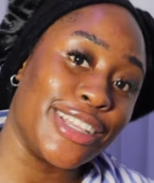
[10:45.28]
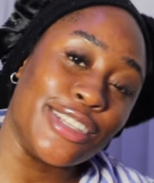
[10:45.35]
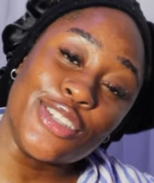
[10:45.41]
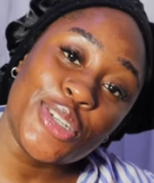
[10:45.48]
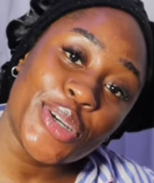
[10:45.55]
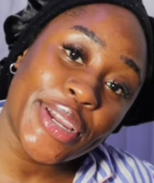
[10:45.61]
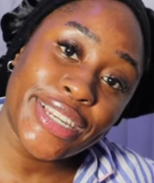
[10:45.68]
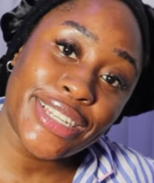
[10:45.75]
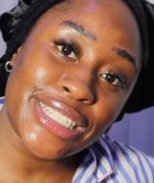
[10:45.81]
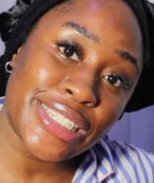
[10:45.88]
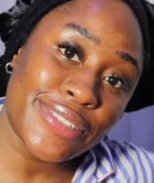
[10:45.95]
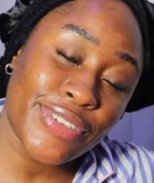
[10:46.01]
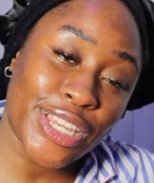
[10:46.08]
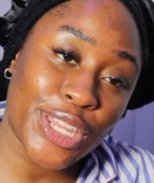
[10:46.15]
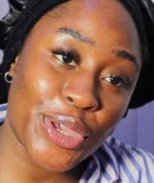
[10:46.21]
enjoyed this
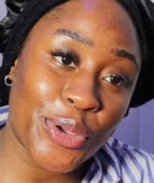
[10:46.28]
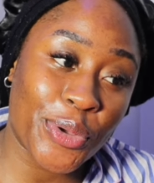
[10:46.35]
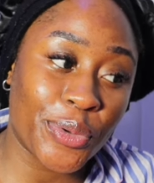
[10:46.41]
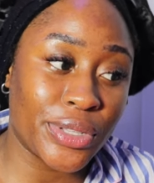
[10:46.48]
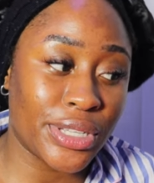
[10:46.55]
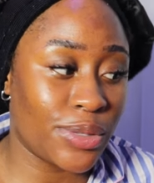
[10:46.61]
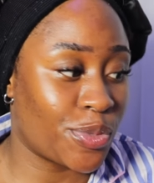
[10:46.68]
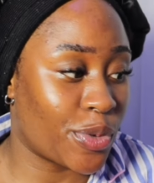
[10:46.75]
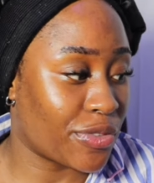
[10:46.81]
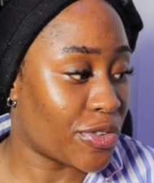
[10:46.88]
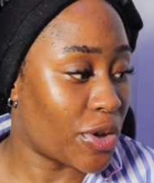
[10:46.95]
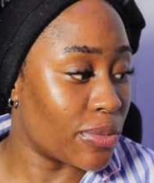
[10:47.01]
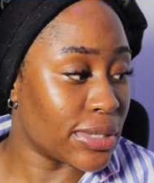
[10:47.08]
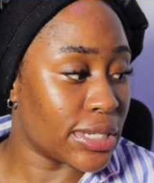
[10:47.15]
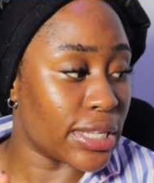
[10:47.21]
video. We've
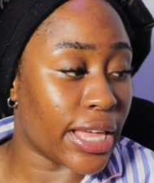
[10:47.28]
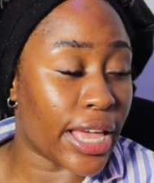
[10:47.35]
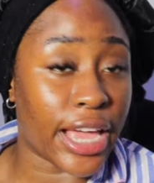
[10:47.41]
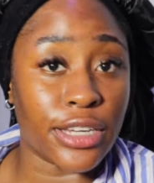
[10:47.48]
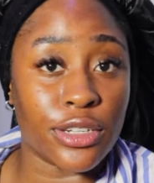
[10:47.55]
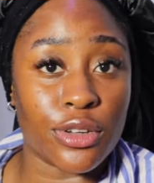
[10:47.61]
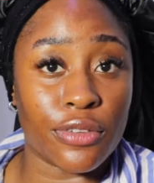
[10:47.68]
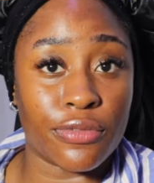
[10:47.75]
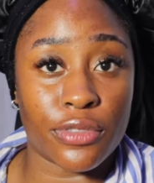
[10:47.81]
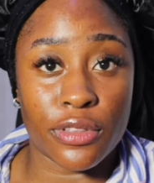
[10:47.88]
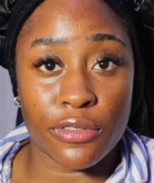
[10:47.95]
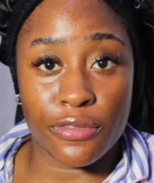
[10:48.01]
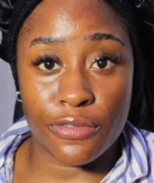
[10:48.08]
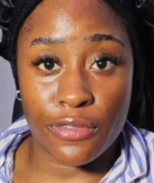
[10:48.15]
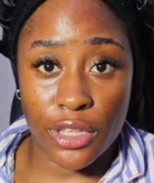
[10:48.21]
come to the end of the
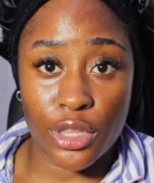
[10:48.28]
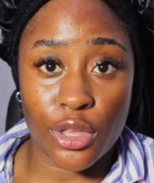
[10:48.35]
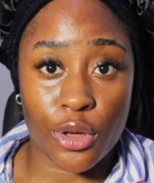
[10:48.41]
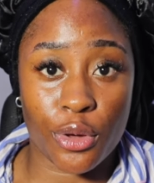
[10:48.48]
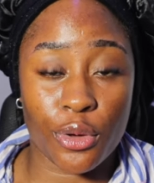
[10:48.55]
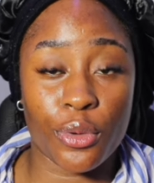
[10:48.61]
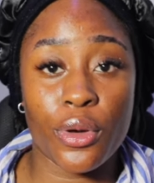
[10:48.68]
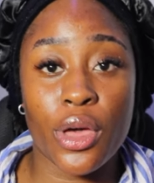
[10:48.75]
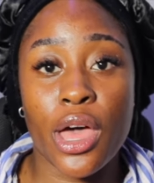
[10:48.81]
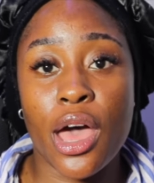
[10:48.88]
video.